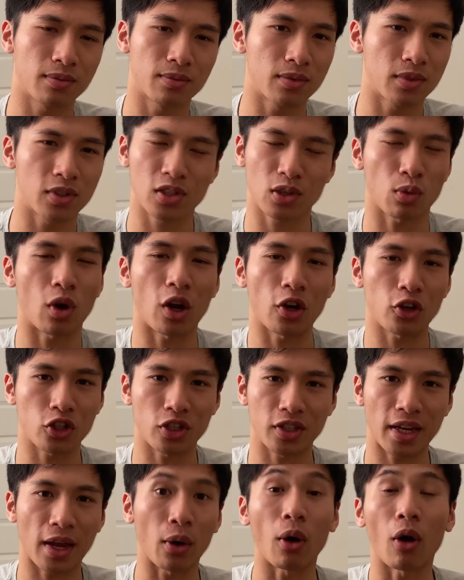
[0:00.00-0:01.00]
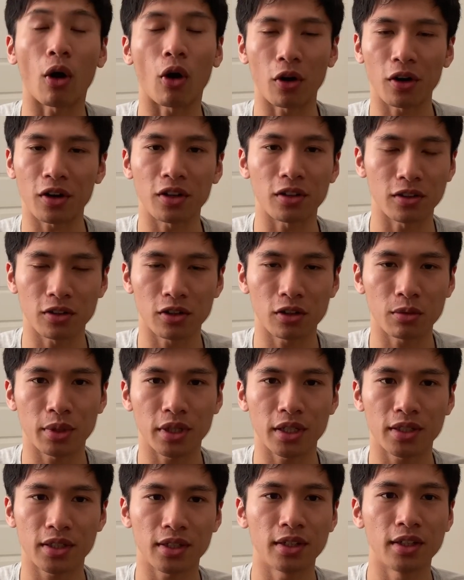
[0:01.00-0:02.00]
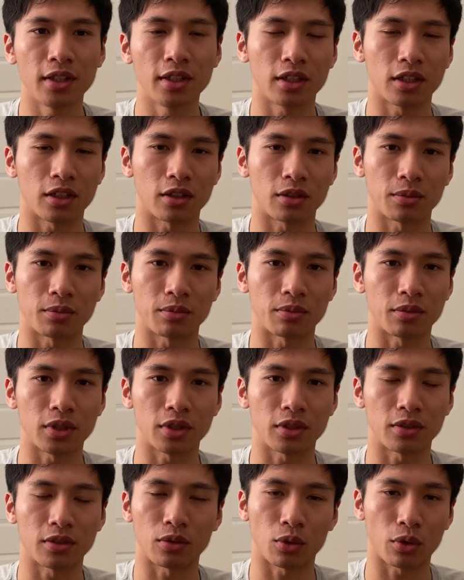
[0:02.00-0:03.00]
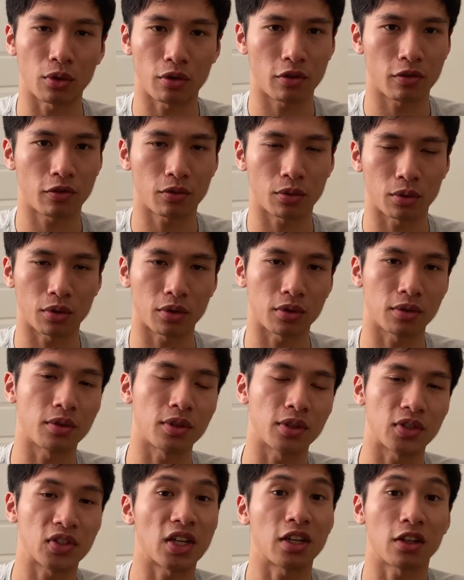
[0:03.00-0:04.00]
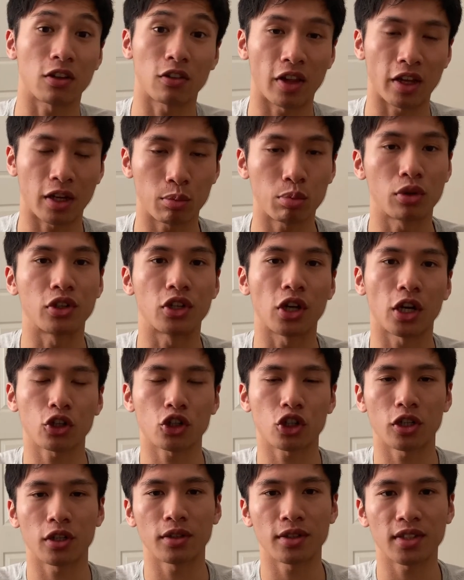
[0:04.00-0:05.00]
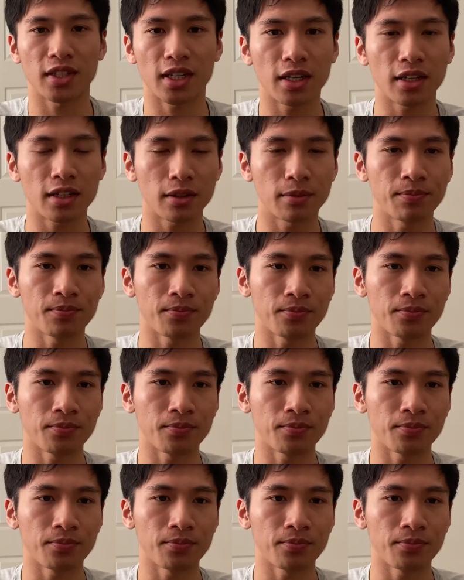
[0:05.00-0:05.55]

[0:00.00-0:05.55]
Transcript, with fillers: squashes out art a little bit um, in order for the sake of like production sake